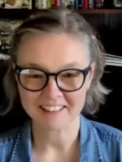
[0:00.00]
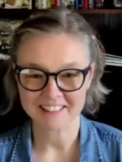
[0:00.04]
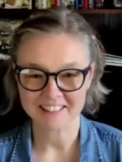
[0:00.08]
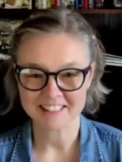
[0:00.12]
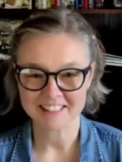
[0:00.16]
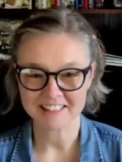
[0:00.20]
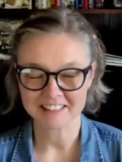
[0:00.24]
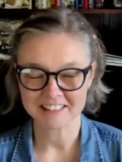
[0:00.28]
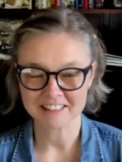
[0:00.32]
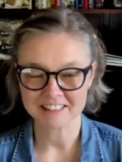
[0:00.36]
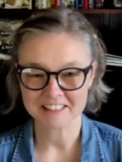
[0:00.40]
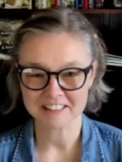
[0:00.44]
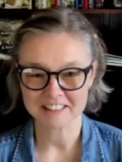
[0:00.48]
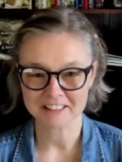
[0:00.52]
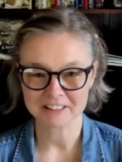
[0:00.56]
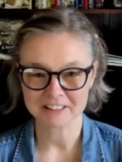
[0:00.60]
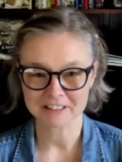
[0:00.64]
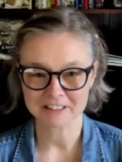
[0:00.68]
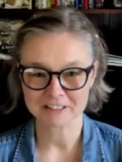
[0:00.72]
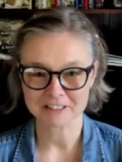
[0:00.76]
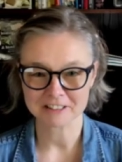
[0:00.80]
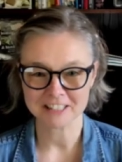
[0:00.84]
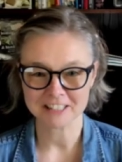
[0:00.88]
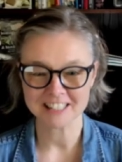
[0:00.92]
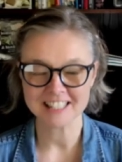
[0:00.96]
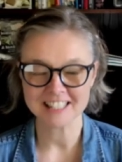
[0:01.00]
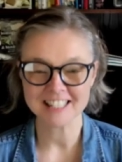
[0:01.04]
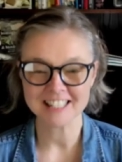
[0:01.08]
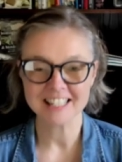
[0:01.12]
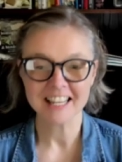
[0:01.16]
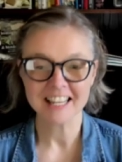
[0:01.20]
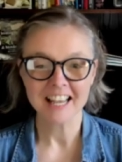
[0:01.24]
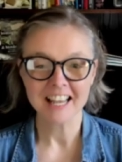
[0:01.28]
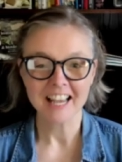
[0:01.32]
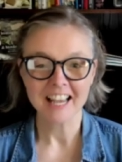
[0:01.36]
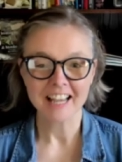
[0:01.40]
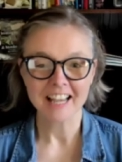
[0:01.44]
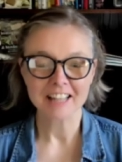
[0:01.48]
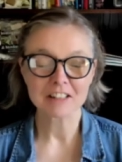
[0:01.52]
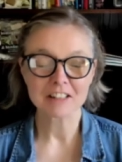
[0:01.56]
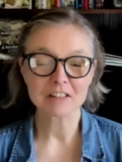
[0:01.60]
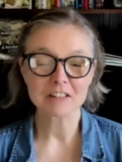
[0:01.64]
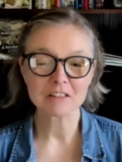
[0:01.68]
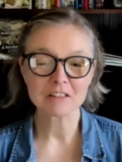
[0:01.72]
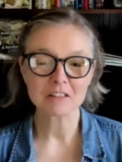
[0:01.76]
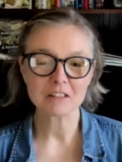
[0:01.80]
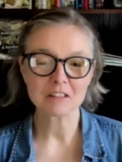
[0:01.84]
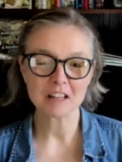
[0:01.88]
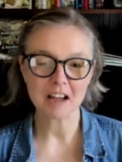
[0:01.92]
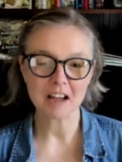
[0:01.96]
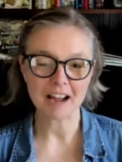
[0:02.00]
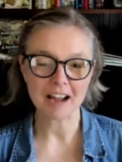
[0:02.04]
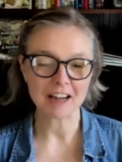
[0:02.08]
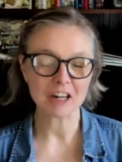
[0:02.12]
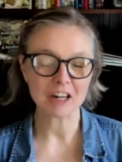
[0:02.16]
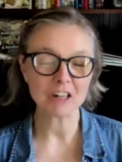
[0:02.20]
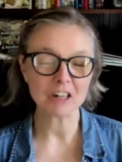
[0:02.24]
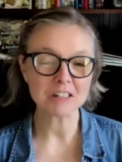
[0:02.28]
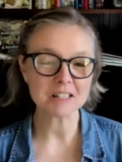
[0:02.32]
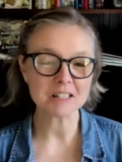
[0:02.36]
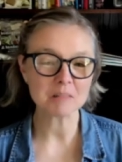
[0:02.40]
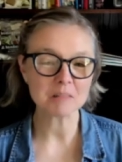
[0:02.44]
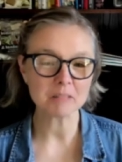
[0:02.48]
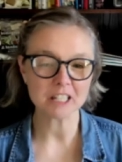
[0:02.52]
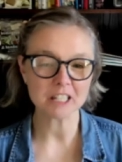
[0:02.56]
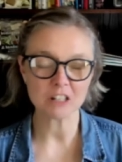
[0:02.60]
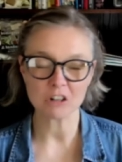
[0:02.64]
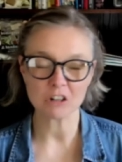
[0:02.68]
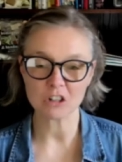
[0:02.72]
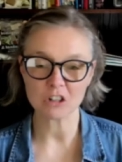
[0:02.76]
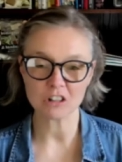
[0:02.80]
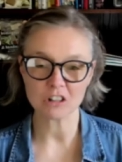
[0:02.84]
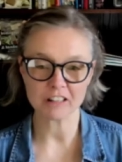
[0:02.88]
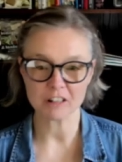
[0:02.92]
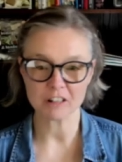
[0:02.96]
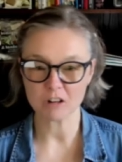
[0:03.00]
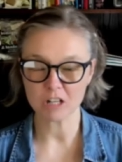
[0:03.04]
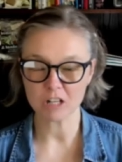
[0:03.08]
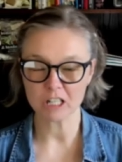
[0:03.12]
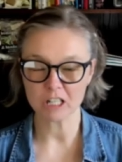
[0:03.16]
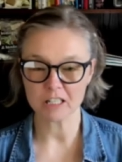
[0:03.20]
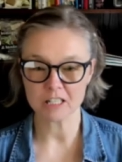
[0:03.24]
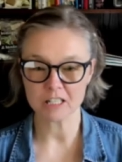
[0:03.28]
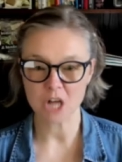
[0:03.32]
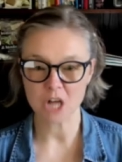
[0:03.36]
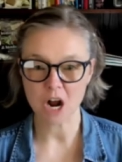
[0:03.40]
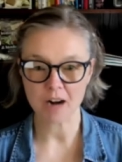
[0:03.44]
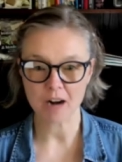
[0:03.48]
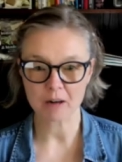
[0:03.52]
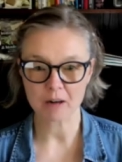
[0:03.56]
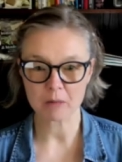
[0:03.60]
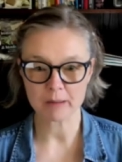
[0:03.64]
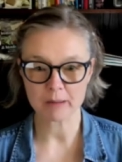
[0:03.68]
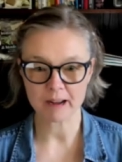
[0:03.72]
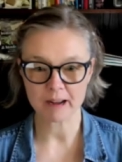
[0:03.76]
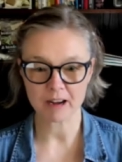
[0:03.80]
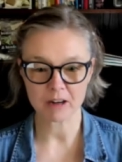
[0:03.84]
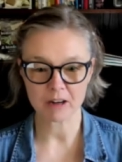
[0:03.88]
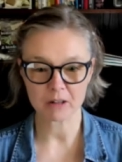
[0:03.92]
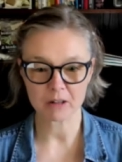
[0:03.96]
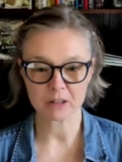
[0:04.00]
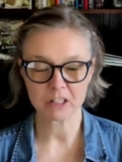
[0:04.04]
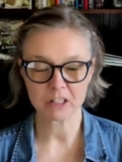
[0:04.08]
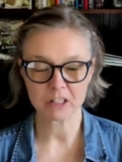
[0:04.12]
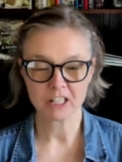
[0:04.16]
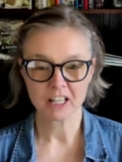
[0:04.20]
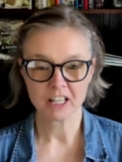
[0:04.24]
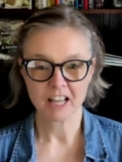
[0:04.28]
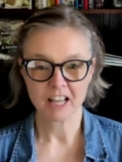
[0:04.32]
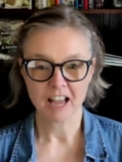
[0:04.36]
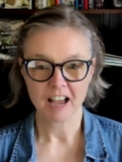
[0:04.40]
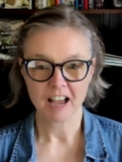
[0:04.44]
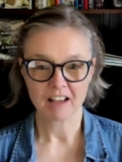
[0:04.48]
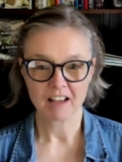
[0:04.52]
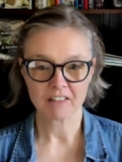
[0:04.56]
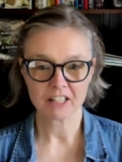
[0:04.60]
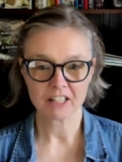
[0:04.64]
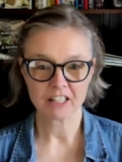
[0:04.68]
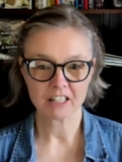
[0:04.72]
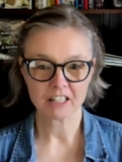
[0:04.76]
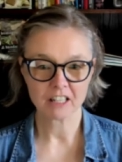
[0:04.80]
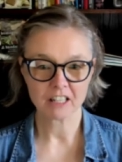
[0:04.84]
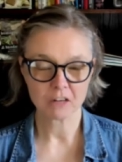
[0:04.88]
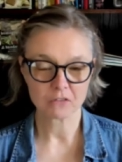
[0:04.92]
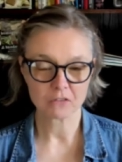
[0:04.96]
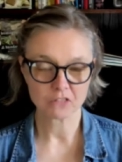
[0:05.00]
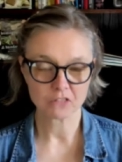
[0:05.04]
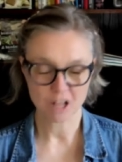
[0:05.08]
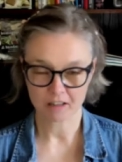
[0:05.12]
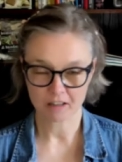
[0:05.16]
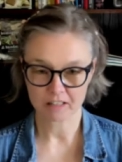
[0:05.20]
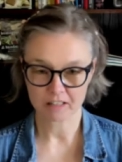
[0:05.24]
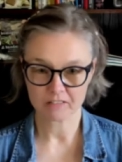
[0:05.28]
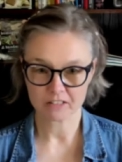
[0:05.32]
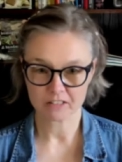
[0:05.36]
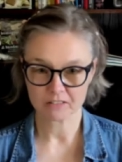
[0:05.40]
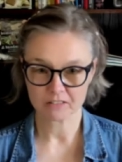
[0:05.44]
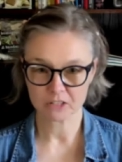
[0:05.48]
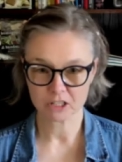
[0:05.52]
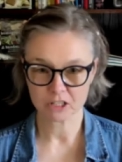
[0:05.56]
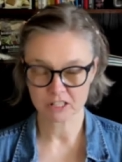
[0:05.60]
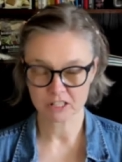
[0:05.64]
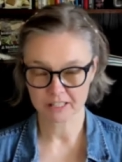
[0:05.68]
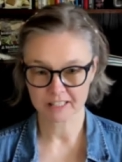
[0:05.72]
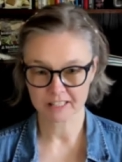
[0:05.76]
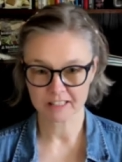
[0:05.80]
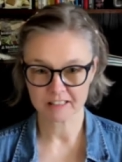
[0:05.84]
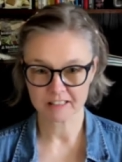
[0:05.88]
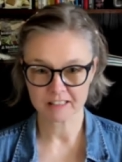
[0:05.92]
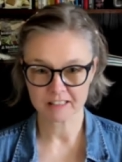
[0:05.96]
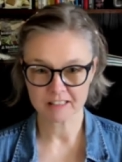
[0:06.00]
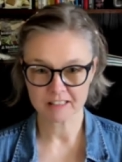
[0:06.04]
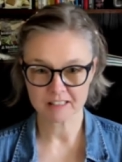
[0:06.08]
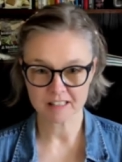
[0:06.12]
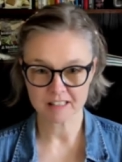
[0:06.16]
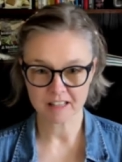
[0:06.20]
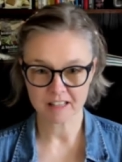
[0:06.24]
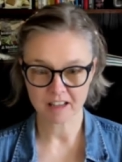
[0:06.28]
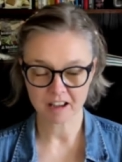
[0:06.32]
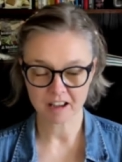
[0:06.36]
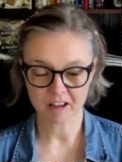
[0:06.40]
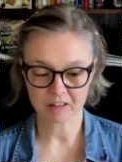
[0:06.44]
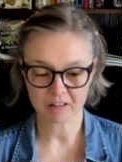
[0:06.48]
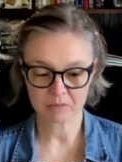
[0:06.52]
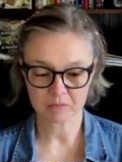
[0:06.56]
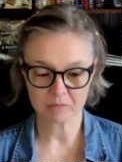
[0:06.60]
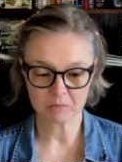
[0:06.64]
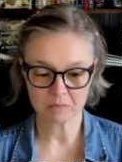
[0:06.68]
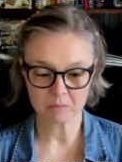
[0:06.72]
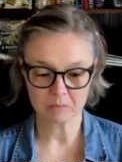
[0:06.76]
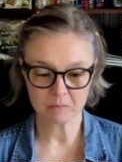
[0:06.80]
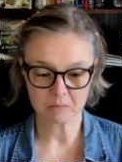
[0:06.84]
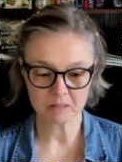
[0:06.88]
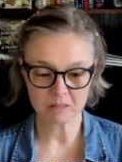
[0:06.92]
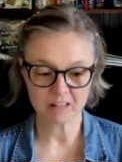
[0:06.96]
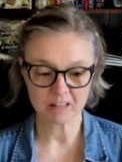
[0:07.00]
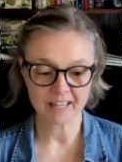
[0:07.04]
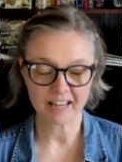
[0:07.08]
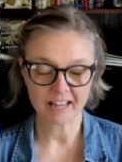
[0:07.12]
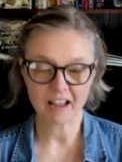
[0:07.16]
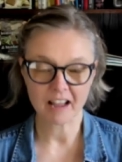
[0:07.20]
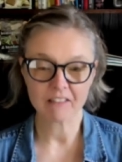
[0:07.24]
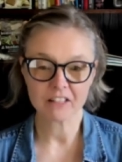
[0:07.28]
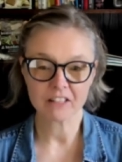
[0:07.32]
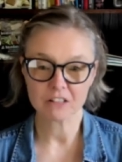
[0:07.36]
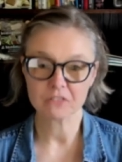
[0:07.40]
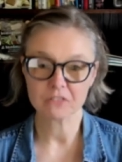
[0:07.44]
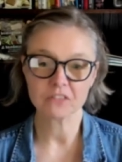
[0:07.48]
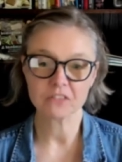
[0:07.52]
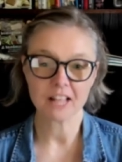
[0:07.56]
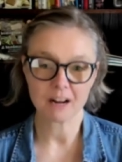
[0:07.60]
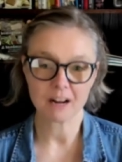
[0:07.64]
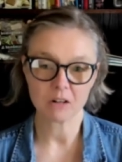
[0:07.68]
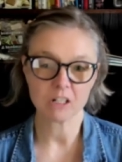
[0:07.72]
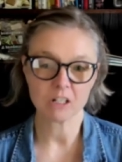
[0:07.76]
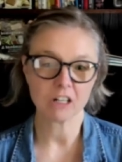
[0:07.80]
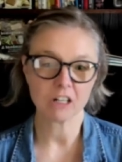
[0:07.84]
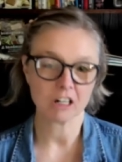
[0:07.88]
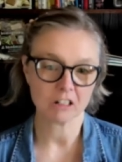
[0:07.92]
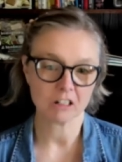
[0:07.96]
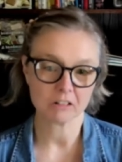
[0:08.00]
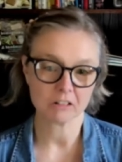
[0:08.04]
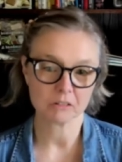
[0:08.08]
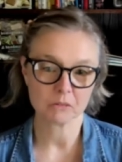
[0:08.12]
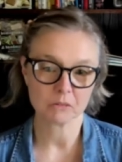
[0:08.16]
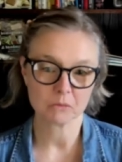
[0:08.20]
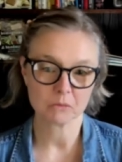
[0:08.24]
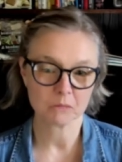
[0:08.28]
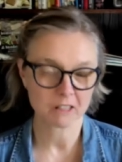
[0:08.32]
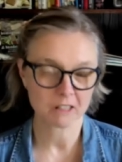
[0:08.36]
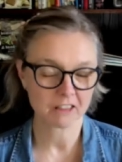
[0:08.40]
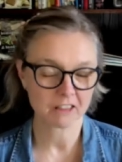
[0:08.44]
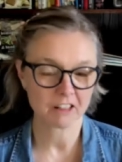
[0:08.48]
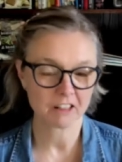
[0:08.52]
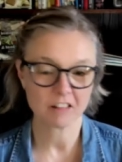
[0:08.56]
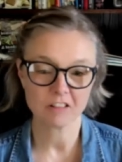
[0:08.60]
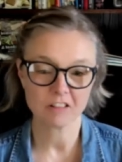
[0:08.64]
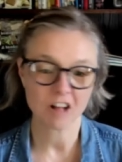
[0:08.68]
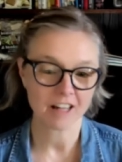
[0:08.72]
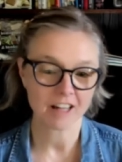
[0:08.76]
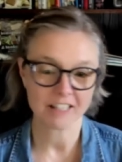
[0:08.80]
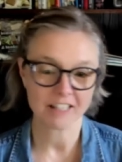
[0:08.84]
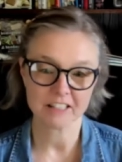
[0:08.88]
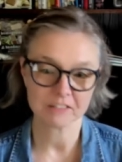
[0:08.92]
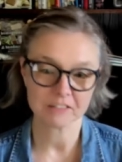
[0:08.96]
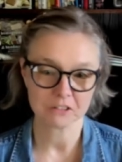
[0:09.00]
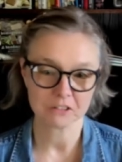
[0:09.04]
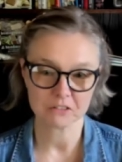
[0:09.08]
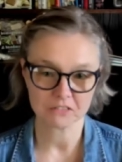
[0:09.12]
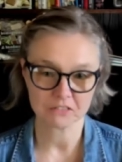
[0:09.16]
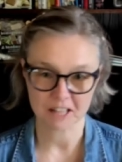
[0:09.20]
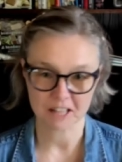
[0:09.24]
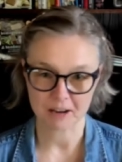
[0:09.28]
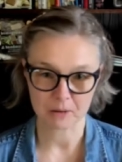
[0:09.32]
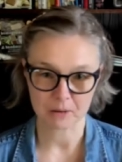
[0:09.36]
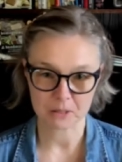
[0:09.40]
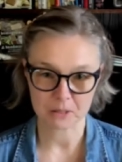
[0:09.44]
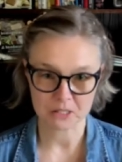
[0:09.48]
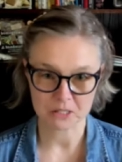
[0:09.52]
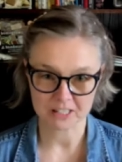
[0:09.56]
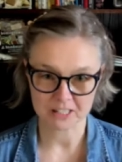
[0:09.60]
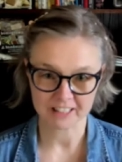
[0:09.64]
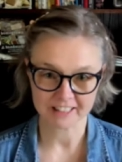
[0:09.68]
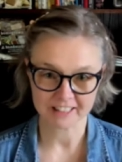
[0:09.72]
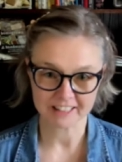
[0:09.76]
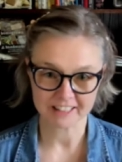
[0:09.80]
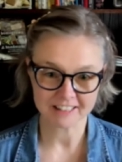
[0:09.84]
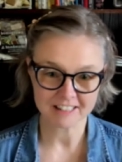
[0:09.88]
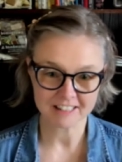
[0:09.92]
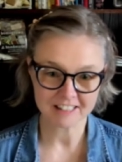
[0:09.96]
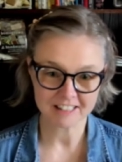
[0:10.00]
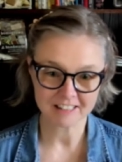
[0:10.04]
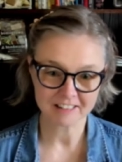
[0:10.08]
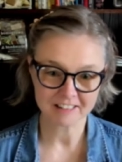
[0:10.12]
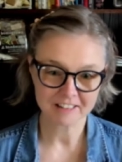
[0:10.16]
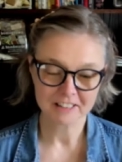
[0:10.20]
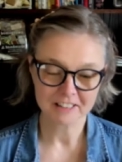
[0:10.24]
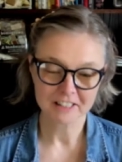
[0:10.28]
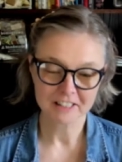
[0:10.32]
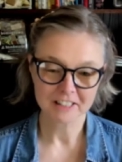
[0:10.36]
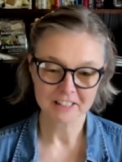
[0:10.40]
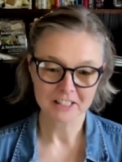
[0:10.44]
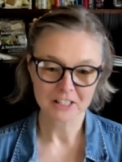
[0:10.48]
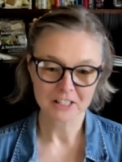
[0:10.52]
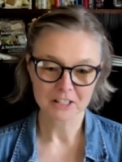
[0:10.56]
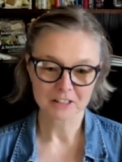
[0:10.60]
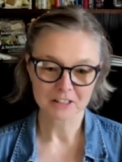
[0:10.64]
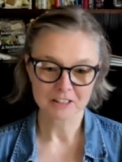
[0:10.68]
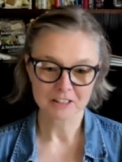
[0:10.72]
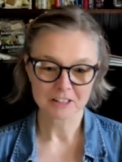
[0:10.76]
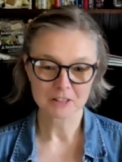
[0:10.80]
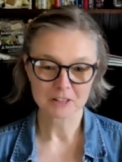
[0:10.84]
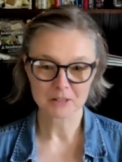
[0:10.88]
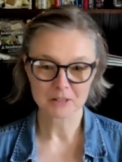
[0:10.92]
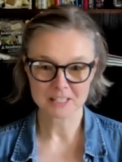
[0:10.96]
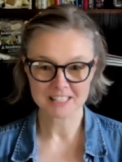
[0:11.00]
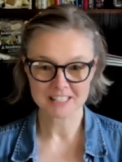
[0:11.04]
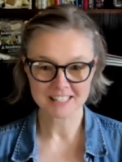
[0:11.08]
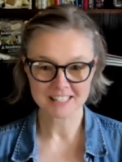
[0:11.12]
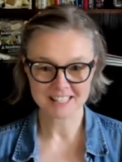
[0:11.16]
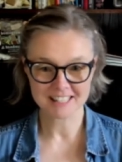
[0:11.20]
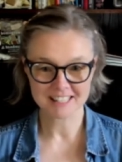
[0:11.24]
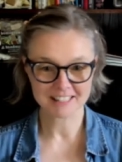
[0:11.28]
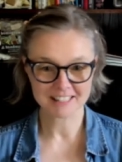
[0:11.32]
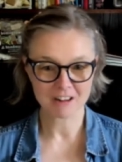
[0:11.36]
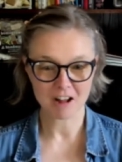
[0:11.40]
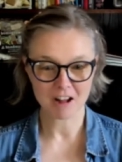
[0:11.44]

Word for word: idea too, because I heard somebody early on talk about having a flock of different chickens, like having a flower garden with a lot of different flowers in it. You get to see